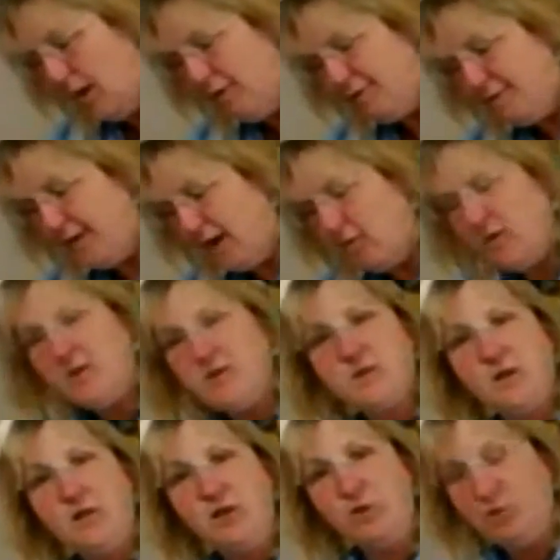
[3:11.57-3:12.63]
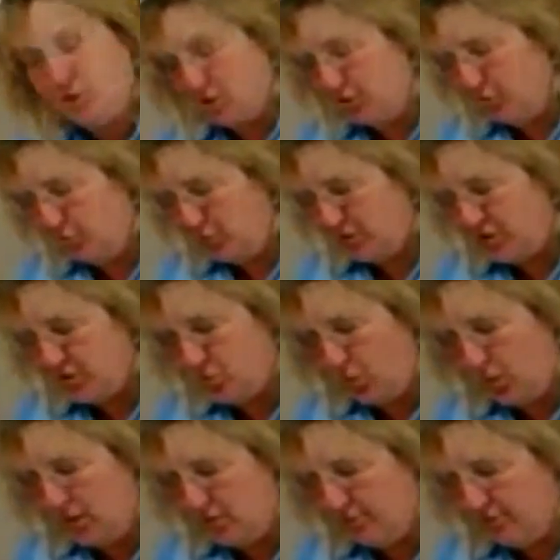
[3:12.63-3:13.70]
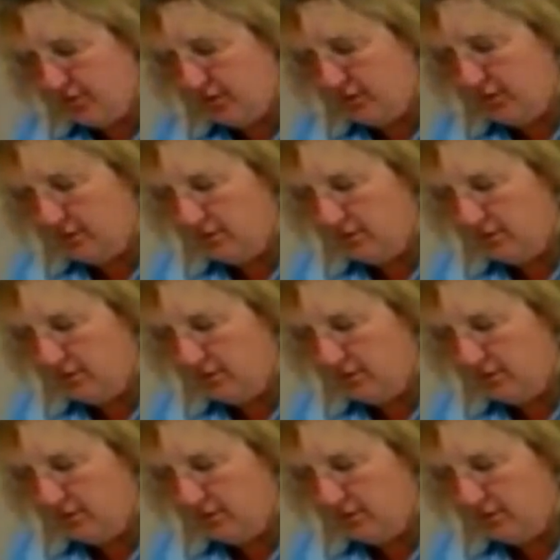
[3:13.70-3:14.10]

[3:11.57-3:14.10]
have found us on YouTube, which is wonderful.